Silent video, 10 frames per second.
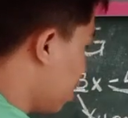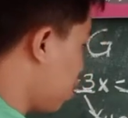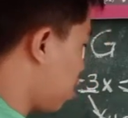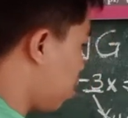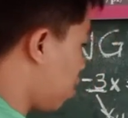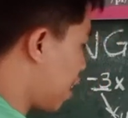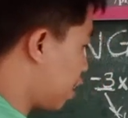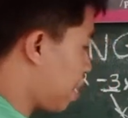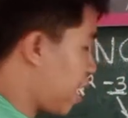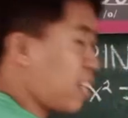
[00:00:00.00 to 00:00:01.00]
So
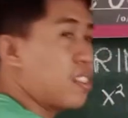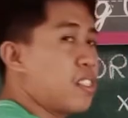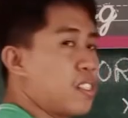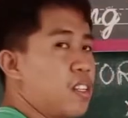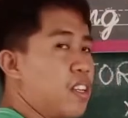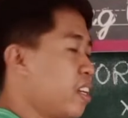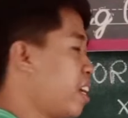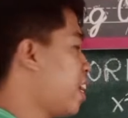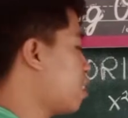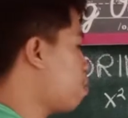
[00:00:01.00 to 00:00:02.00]
that makes
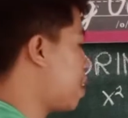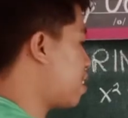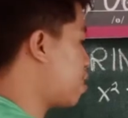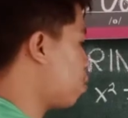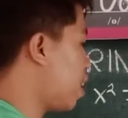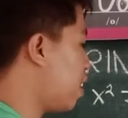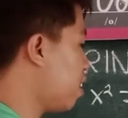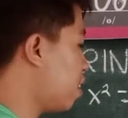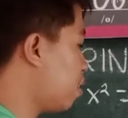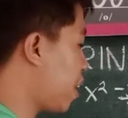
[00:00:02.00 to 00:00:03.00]
x plus
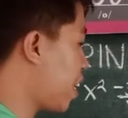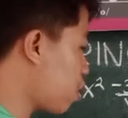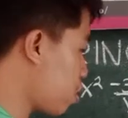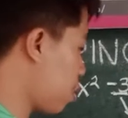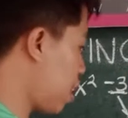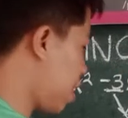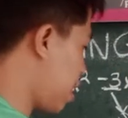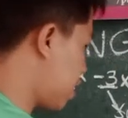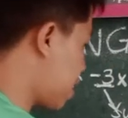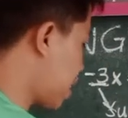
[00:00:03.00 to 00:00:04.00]
1 minus 1, that's